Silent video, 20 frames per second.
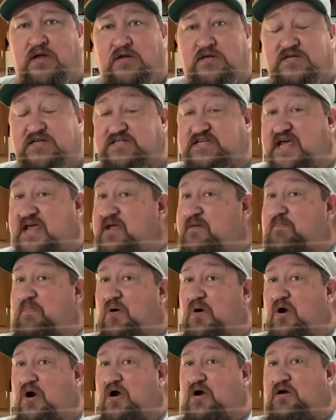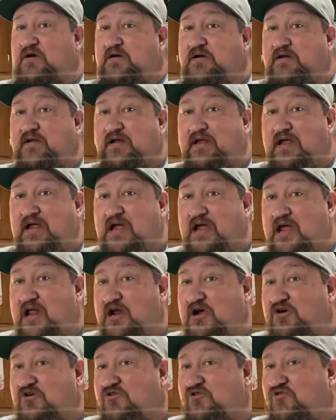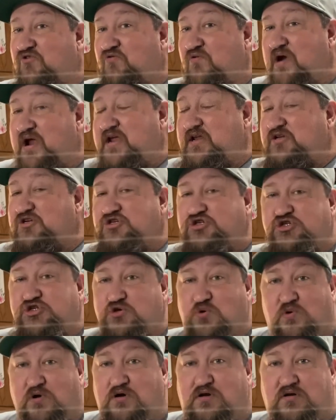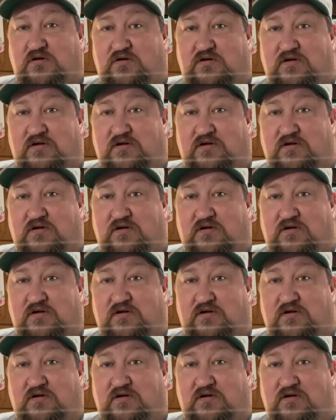to take part in a great short